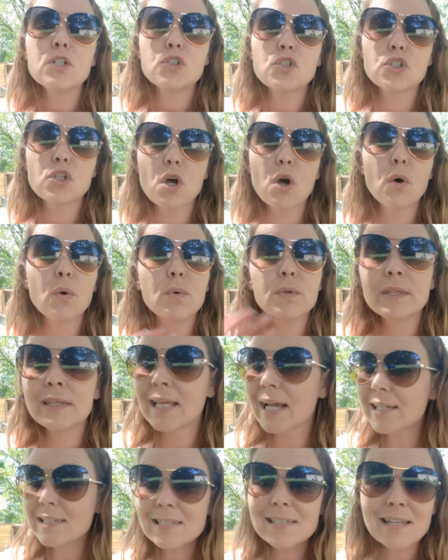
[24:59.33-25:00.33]
So
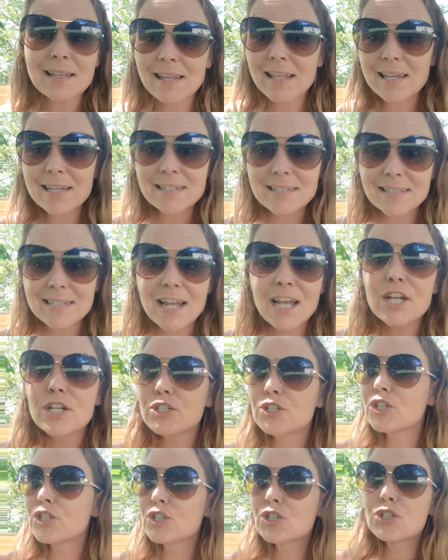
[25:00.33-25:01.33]
that's the list.
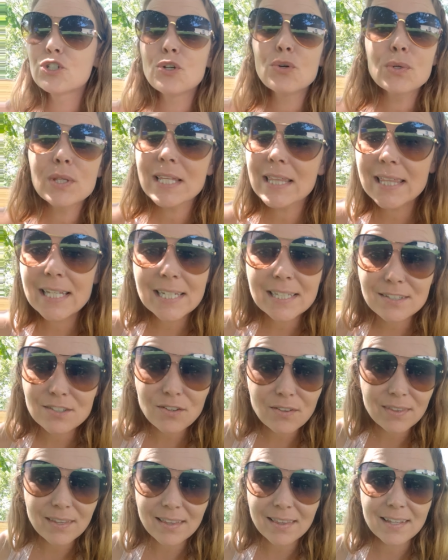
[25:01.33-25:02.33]
Just do the
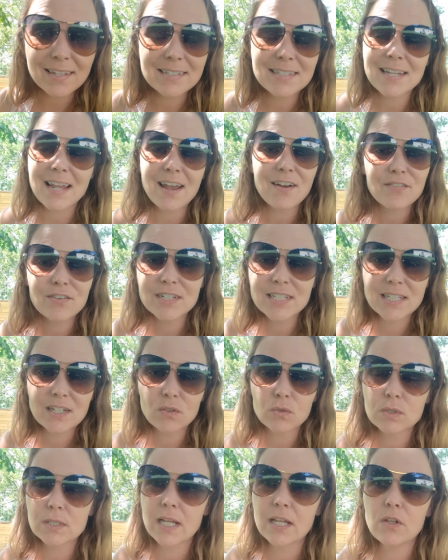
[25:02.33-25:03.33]
things on the list every
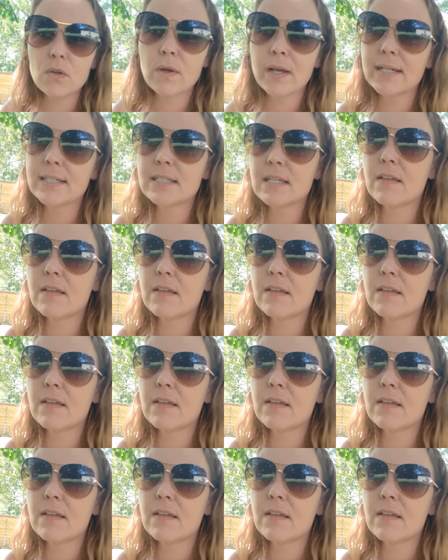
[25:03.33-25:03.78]
single day, you guys.